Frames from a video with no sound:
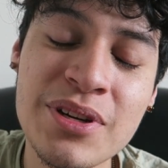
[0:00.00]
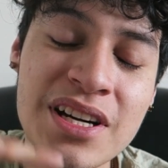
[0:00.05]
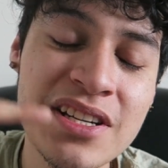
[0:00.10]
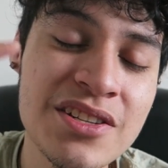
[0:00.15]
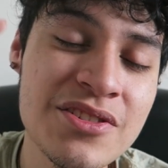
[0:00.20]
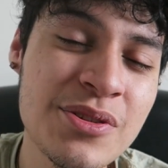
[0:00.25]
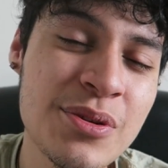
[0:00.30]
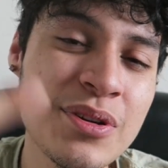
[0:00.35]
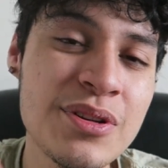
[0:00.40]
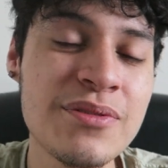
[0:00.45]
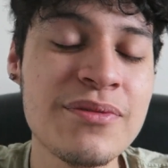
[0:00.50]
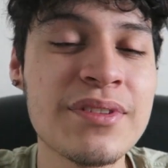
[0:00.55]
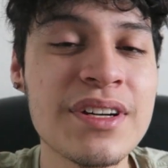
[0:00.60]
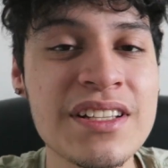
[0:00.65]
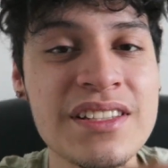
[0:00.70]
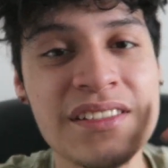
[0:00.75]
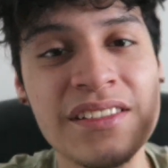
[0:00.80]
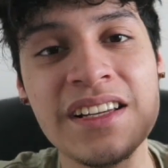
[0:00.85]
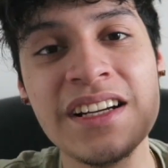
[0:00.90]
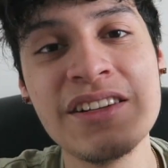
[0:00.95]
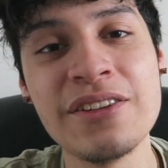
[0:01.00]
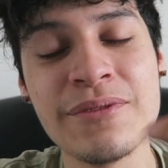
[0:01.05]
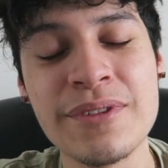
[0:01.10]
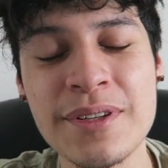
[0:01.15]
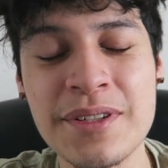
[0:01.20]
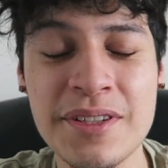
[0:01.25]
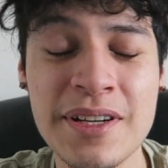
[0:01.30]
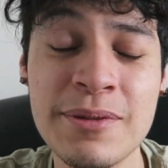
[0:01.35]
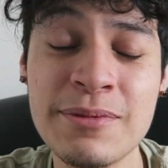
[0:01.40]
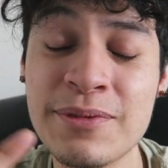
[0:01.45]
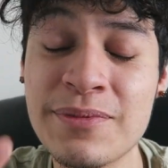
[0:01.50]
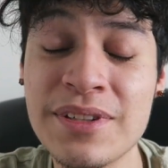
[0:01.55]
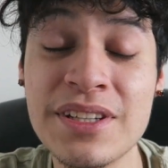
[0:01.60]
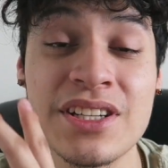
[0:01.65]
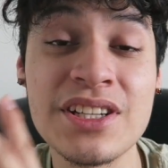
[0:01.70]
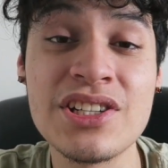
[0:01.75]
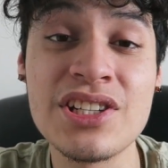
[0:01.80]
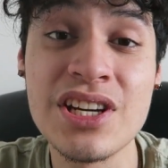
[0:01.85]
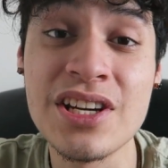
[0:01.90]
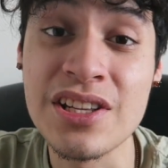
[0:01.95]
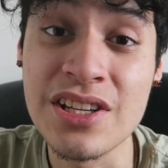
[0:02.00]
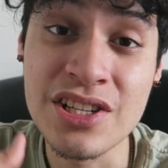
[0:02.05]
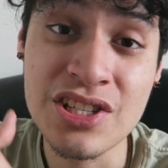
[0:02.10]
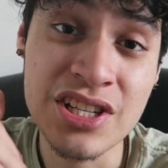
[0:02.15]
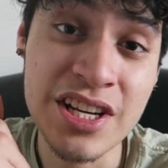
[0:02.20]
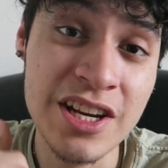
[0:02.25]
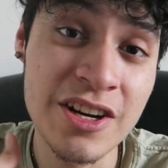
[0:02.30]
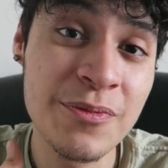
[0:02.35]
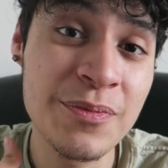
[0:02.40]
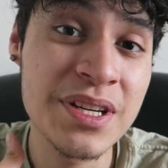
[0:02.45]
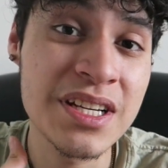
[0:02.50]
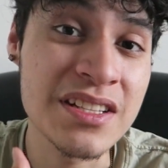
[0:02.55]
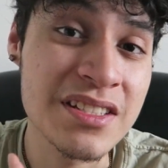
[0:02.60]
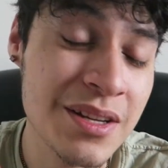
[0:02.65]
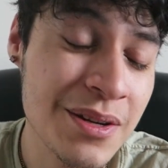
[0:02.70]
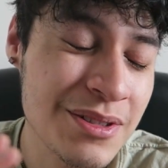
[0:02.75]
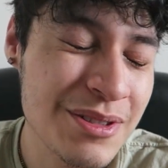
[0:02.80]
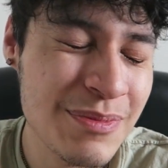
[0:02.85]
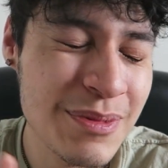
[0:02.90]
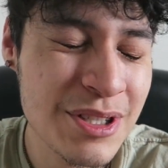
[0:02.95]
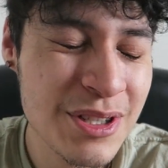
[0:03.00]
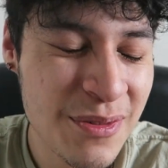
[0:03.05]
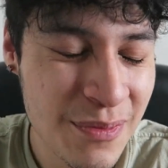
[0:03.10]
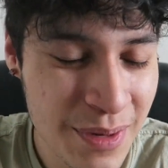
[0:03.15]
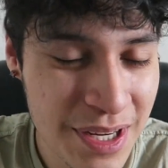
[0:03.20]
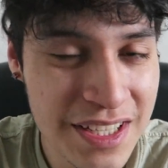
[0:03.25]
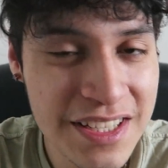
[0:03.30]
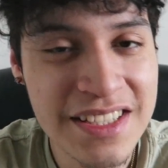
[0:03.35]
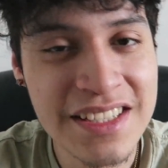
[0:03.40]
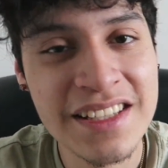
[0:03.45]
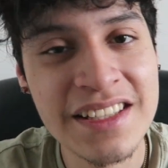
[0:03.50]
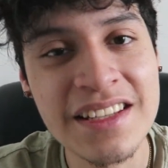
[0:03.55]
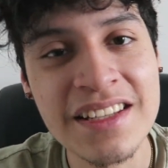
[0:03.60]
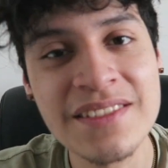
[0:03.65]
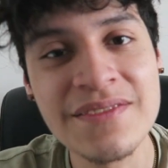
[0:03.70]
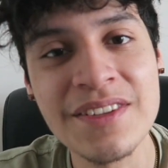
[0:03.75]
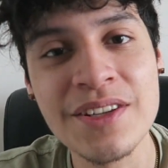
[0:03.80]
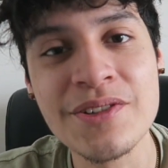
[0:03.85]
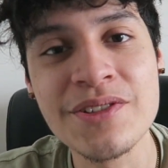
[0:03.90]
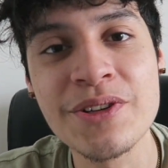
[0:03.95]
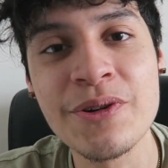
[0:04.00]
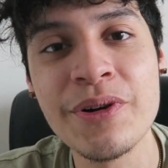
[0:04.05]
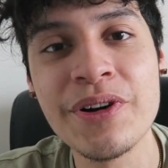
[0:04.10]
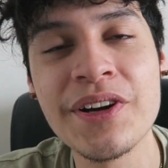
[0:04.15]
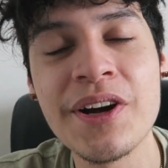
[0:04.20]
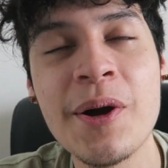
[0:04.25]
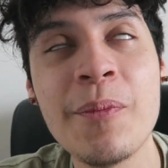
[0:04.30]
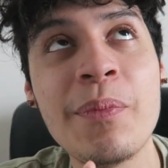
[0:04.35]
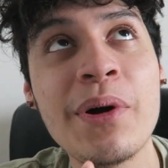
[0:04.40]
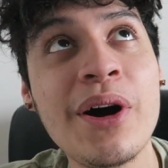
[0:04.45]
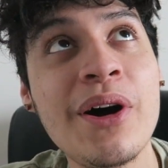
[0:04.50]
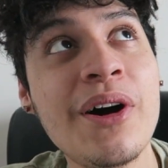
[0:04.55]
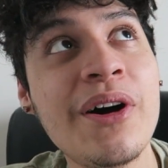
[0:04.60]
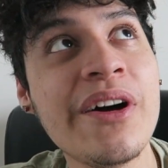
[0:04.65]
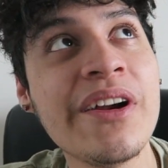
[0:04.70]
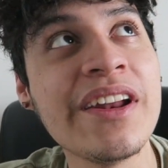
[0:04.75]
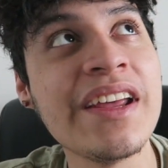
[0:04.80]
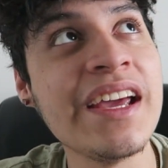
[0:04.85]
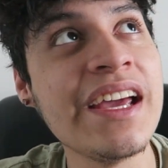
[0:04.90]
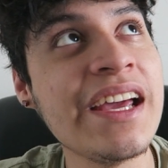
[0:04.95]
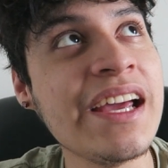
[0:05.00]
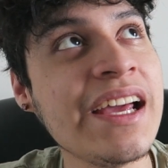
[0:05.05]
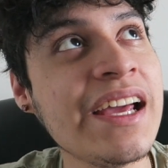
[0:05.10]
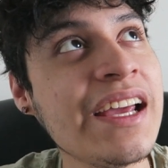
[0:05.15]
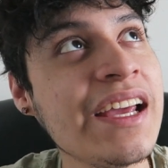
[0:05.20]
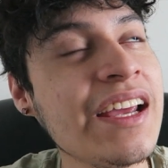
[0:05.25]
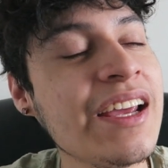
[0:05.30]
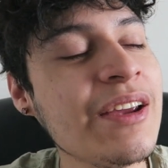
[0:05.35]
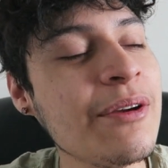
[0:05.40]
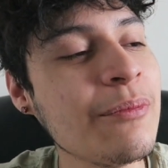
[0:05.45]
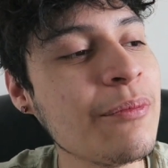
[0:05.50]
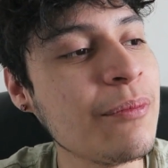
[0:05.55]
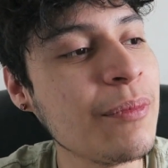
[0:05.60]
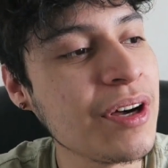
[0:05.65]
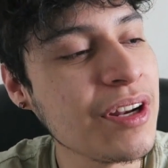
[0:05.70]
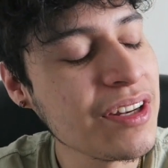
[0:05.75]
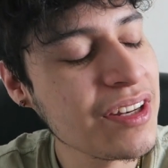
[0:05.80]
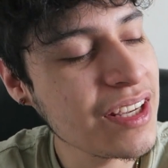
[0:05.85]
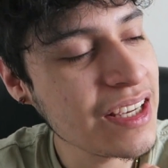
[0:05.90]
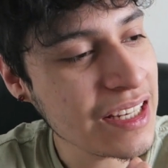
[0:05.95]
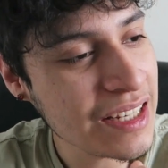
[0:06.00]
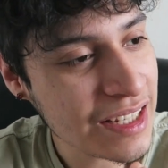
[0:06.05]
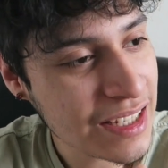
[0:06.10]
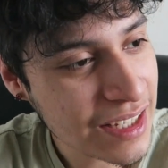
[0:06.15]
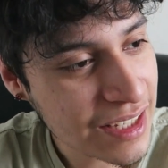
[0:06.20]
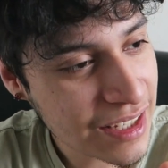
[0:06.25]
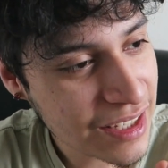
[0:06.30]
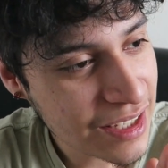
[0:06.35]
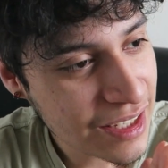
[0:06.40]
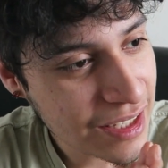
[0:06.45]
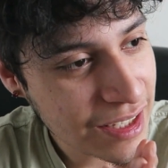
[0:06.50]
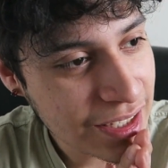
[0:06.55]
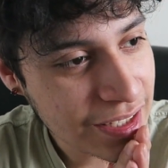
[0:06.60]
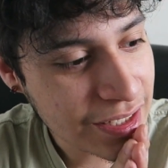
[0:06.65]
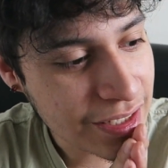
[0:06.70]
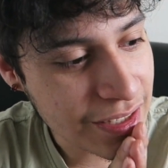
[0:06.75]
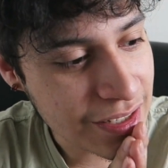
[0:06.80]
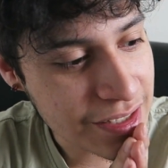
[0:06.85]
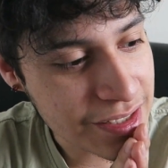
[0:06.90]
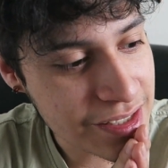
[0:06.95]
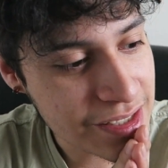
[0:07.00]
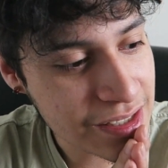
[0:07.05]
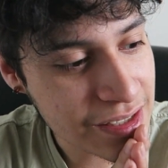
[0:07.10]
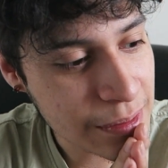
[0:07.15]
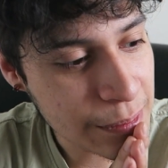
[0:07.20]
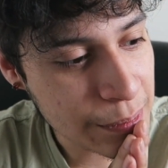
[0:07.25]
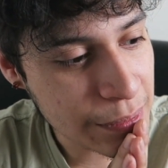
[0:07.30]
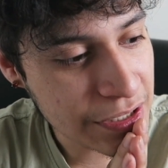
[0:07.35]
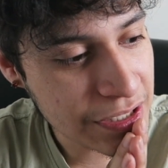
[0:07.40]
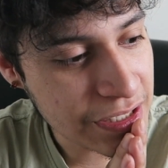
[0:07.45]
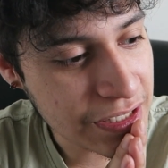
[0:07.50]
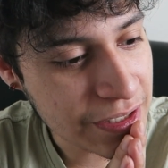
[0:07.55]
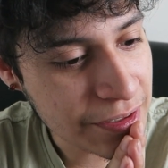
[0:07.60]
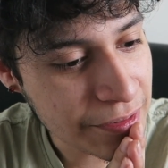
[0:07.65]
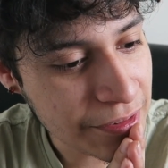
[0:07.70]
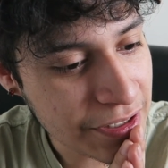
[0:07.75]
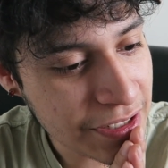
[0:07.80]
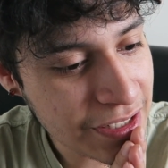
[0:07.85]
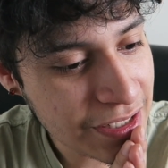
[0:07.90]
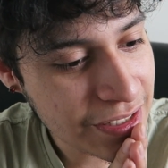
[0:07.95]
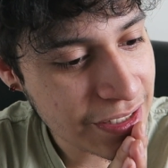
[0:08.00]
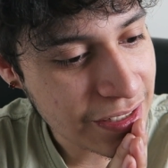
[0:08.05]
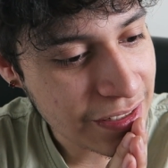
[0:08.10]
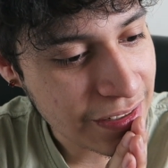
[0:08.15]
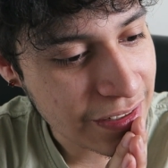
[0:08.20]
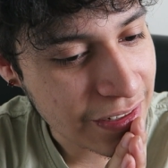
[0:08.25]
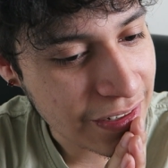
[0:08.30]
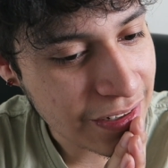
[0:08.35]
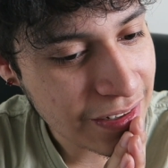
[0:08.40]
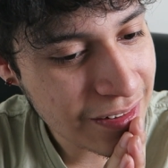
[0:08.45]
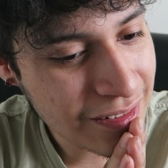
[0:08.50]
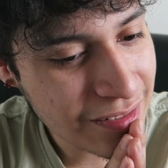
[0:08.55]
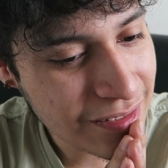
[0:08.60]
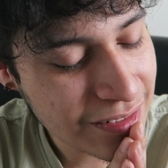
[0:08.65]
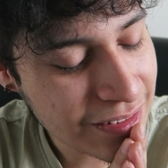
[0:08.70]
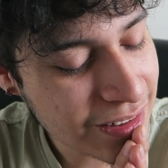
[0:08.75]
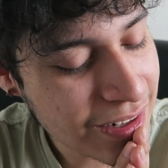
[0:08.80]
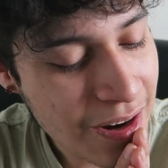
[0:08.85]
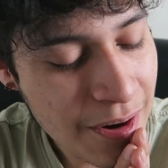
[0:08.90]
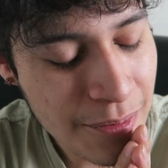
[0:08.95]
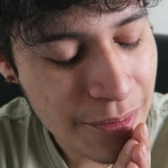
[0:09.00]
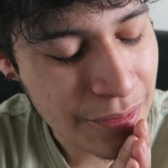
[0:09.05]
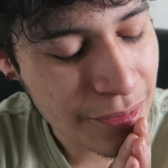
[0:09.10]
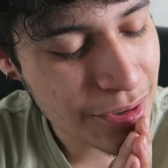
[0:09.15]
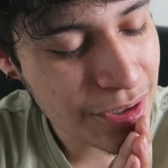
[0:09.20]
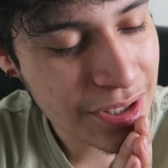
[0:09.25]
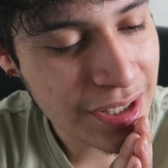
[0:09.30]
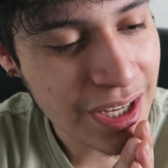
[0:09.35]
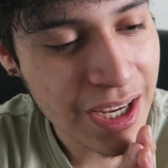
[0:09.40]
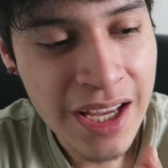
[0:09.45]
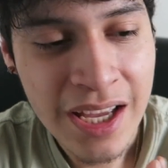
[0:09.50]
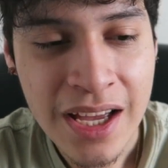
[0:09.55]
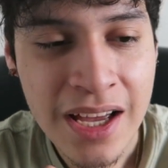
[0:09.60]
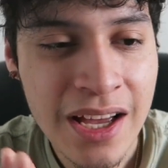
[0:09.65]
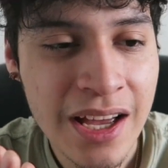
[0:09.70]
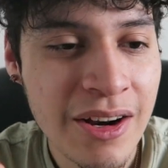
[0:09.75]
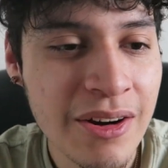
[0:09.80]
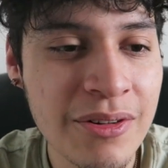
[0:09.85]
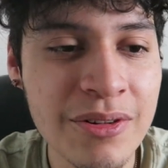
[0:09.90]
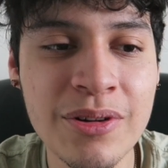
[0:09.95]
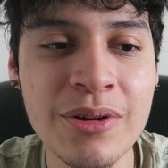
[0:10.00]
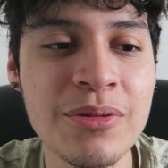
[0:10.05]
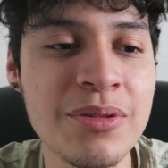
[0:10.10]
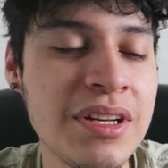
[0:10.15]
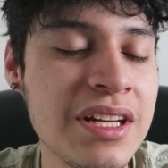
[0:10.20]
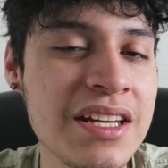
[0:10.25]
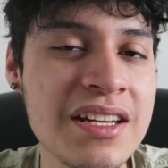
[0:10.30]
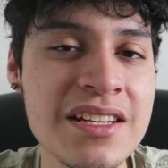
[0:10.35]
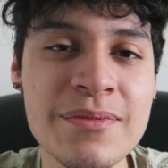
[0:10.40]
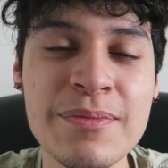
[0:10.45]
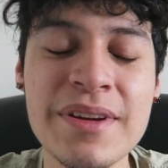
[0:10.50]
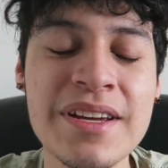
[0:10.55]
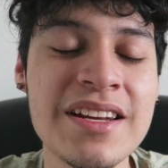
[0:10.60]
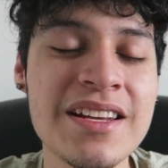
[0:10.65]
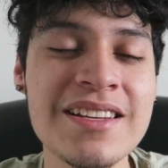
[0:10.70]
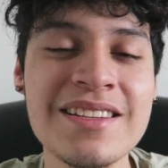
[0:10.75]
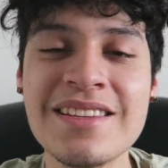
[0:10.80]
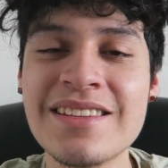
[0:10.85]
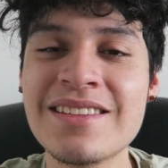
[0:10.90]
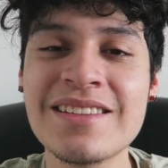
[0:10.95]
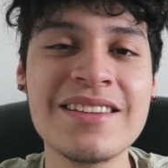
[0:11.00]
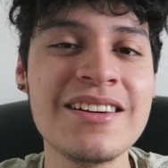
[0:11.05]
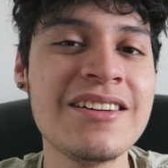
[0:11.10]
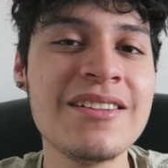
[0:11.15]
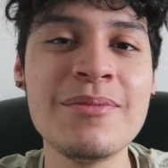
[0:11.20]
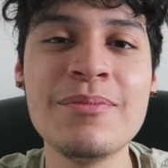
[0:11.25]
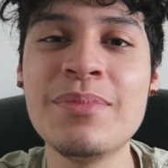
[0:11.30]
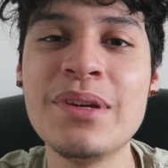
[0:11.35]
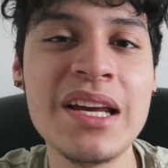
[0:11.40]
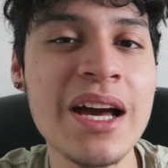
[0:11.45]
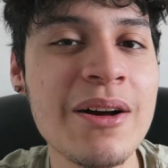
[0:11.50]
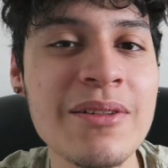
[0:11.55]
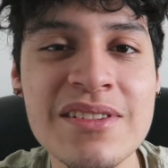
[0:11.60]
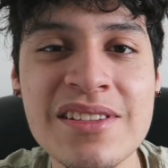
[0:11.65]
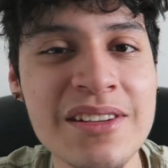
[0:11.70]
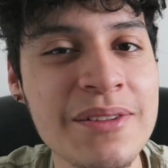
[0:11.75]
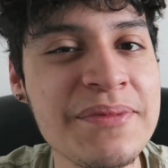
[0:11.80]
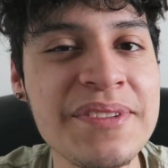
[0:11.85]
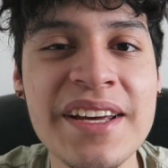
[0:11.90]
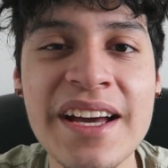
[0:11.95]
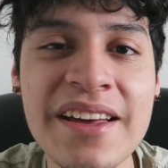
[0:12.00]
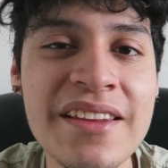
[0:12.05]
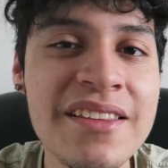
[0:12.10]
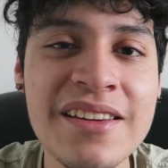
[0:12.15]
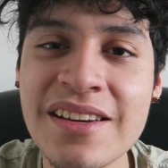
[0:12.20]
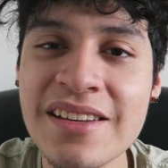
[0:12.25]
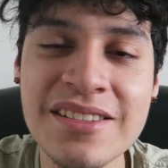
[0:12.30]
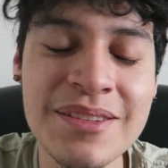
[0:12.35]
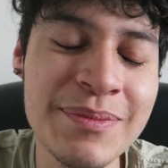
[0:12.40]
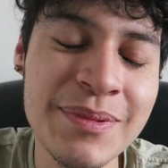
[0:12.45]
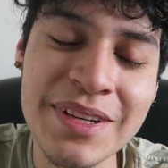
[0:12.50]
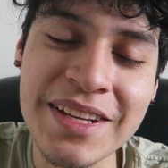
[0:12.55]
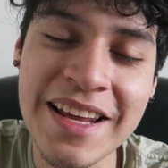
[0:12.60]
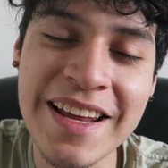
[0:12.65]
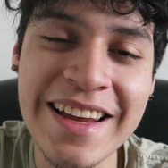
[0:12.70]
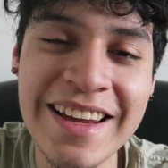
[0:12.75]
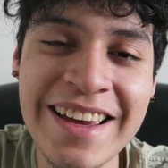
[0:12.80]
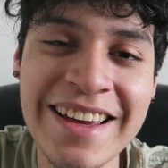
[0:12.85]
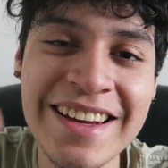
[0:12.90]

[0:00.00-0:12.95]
you guys enjoyed. Don't forget to like, don't forget to subscribe, don't forget to share the channel because it helps me tremendously. This video is going up on a Monday. Yes, yeah, a Monday, right? Yeah, I don't, I'm really, I don't know days, man. It, it's gonna be out someday. I think it's a Monday